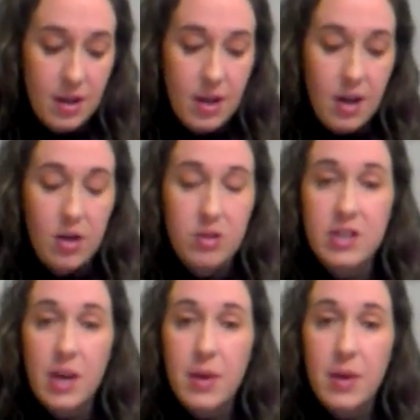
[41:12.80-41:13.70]
for
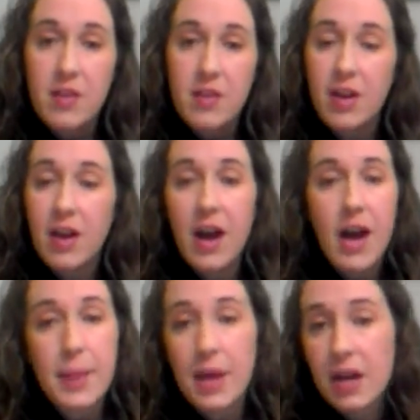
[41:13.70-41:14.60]
some of,
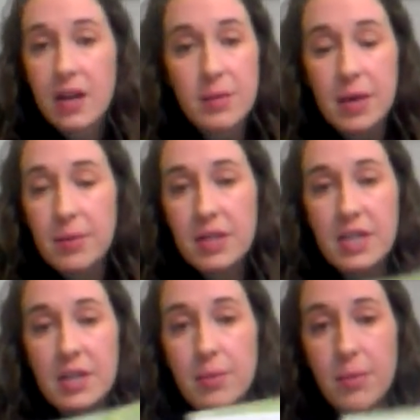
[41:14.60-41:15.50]
I'm not going to be able to
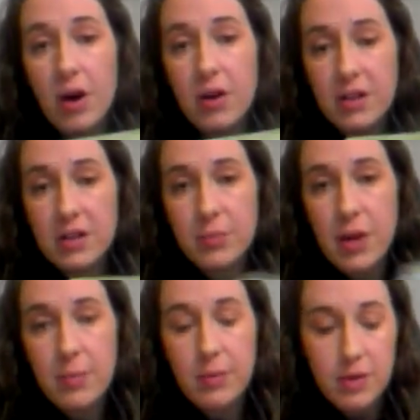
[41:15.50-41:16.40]
keep them all on this
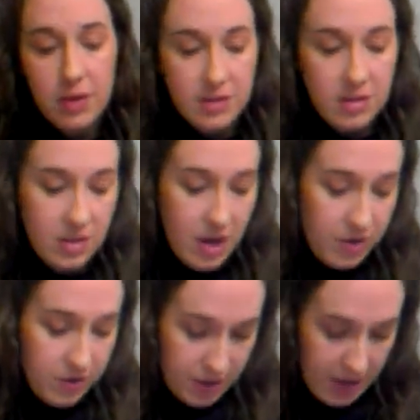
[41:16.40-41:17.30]
paper because there's
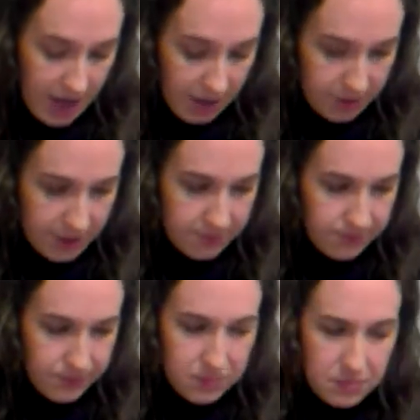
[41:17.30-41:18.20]
100 names.
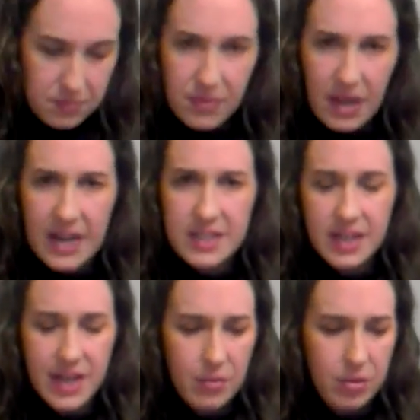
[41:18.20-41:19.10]
I sat
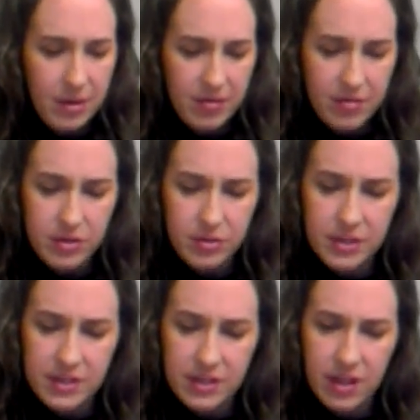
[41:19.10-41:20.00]
down with my friend
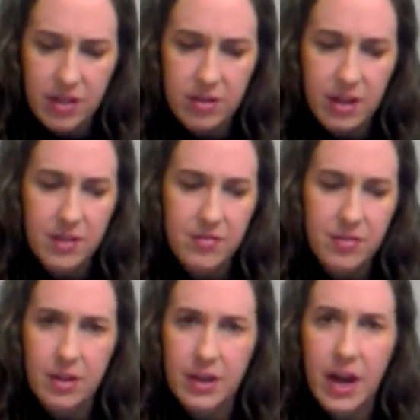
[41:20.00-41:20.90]
Teresa the other day
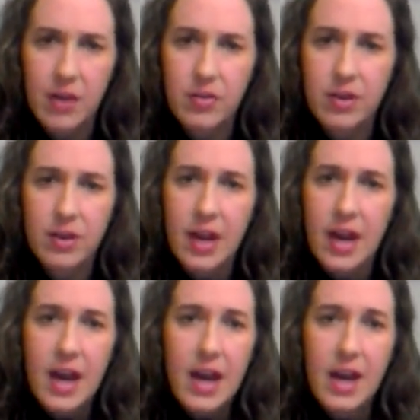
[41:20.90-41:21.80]
for an hour,
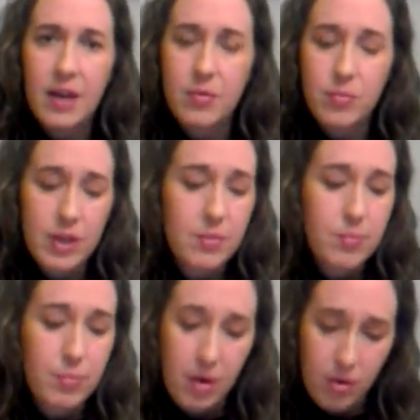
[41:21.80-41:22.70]
and we
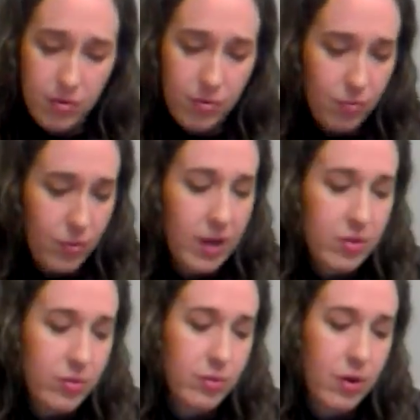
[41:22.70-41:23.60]
both ran
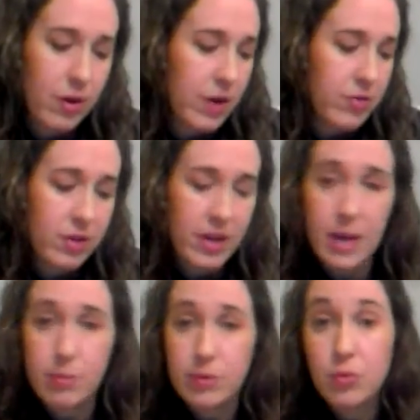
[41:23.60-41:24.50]
through our 100
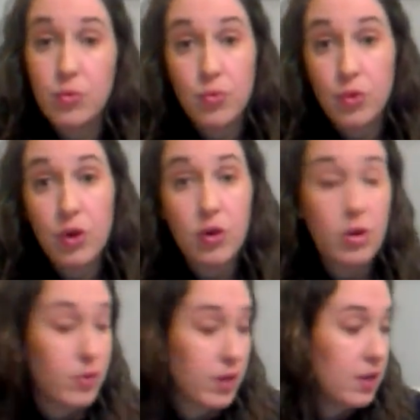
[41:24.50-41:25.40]
names real
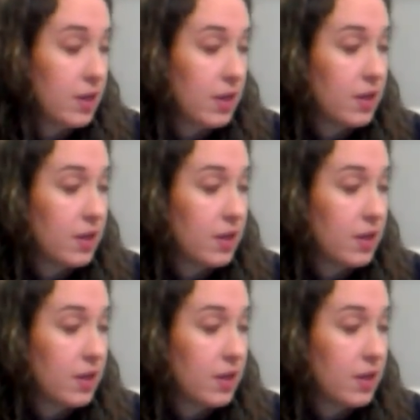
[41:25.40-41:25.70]
quickly